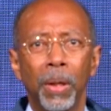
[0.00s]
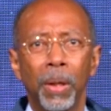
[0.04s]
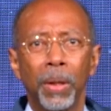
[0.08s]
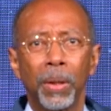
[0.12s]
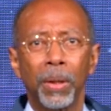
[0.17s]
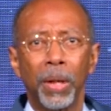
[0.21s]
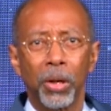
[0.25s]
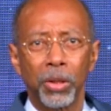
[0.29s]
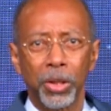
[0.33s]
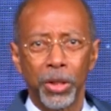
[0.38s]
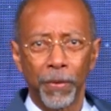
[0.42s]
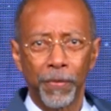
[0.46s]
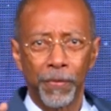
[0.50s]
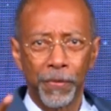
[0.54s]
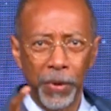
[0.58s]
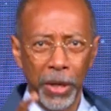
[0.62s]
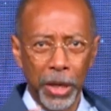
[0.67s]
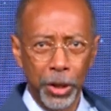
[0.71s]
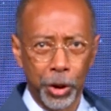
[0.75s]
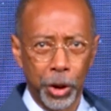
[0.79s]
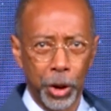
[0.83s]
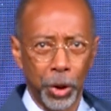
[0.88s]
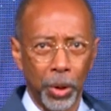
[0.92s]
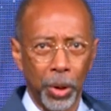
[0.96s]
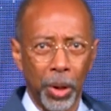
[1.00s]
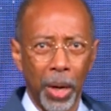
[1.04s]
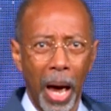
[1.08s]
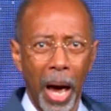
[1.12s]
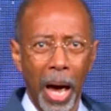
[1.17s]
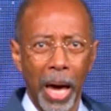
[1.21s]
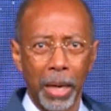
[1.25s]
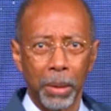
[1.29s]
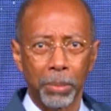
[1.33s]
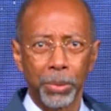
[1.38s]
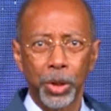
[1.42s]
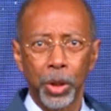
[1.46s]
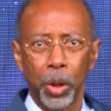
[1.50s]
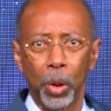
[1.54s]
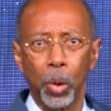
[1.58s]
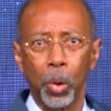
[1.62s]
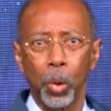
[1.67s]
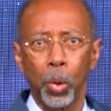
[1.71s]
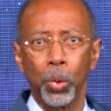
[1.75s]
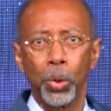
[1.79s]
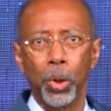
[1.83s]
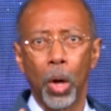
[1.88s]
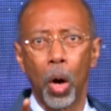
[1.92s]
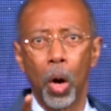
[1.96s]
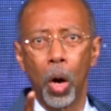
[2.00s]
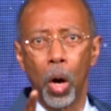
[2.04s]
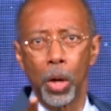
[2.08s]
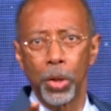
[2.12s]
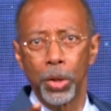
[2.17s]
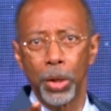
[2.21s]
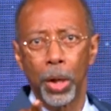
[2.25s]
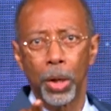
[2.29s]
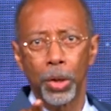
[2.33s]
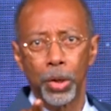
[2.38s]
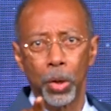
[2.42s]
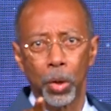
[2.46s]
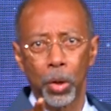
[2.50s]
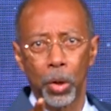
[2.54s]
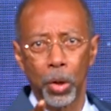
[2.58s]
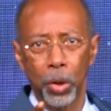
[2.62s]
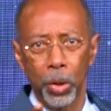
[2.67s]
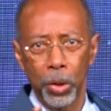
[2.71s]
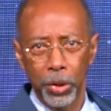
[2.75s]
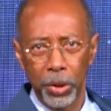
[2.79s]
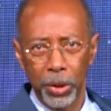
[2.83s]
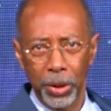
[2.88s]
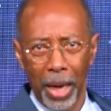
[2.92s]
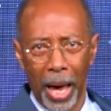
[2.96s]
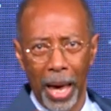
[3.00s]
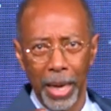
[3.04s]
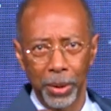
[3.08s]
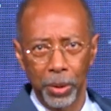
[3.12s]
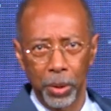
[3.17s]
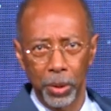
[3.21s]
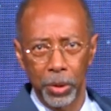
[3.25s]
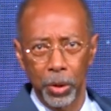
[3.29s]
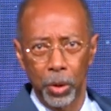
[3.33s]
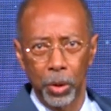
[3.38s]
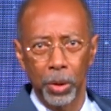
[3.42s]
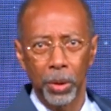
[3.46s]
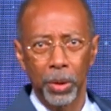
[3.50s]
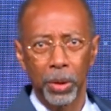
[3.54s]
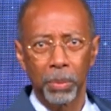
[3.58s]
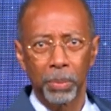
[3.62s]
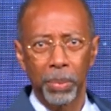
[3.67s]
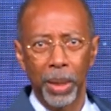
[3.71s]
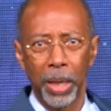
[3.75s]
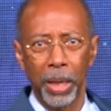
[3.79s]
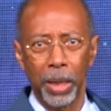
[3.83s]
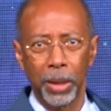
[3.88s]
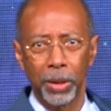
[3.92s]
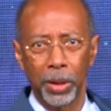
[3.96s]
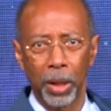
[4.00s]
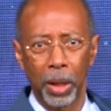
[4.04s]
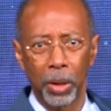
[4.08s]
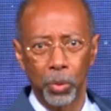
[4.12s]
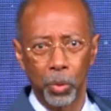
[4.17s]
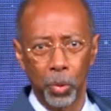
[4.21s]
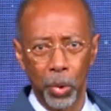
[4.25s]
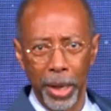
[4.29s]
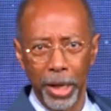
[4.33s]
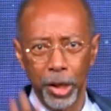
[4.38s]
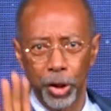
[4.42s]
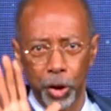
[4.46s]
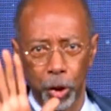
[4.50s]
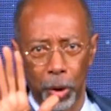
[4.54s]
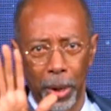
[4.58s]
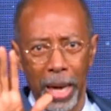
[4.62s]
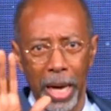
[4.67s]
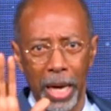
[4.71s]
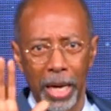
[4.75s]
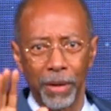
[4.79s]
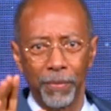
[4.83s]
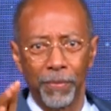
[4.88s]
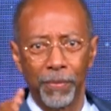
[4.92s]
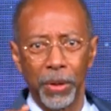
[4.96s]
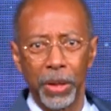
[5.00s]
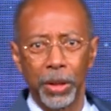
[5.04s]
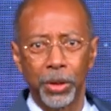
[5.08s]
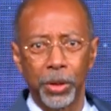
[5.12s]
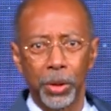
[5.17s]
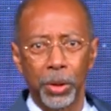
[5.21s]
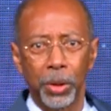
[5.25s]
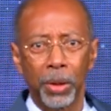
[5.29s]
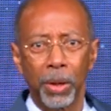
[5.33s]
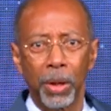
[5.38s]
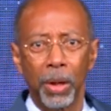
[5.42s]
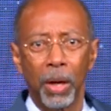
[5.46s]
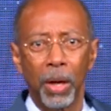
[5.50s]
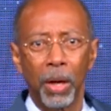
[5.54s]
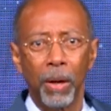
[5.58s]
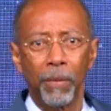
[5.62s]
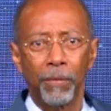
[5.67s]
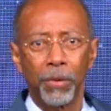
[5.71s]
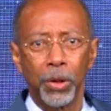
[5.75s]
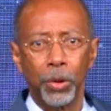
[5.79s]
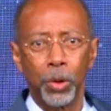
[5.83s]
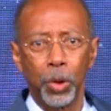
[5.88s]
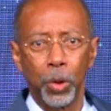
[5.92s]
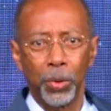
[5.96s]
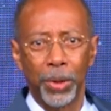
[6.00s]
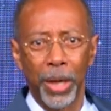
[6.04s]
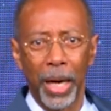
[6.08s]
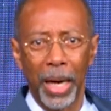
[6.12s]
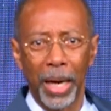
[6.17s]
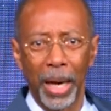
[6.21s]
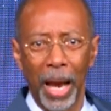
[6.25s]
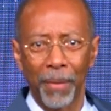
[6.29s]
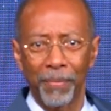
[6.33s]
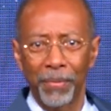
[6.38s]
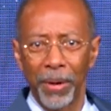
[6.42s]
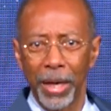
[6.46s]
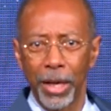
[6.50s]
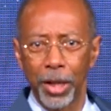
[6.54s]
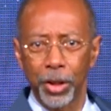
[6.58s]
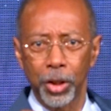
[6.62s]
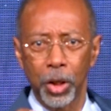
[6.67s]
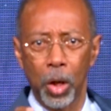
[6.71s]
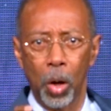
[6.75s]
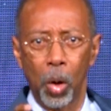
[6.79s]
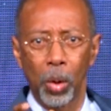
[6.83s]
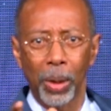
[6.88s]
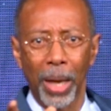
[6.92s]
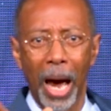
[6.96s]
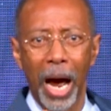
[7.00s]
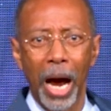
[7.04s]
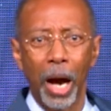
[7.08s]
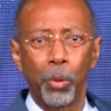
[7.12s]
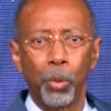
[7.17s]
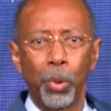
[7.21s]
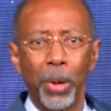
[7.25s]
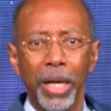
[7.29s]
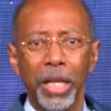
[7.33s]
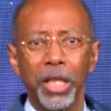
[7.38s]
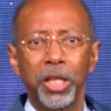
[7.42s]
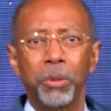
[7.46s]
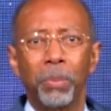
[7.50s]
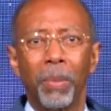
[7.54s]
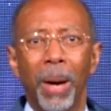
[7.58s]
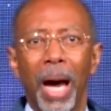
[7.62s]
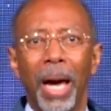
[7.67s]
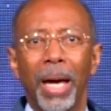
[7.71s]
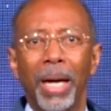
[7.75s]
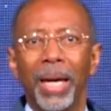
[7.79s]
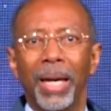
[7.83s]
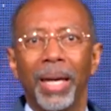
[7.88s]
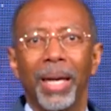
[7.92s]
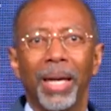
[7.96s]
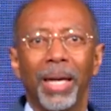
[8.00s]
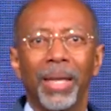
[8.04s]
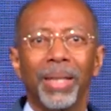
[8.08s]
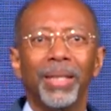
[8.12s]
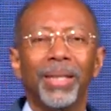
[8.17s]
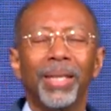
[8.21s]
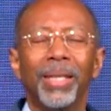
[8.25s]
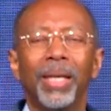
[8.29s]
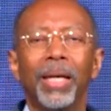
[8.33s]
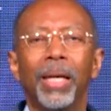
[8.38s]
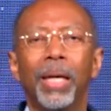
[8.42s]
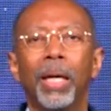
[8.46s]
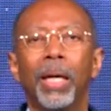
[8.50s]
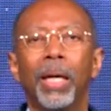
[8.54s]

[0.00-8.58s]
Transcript: there's a feature, I am told, on your site, on your page, a raise your hand feature. If you do that, I think it's called I Raise My Hand.